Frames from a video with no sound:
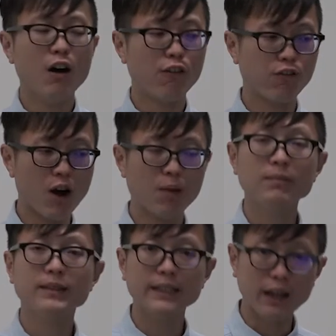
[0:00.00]

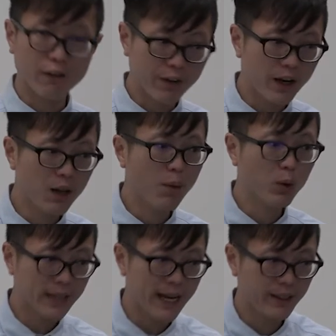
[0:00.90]
from the
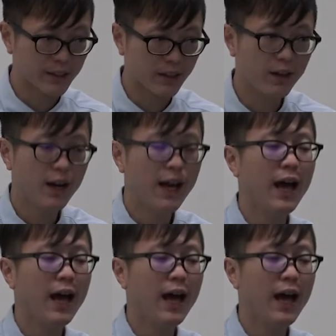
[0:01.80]
available data,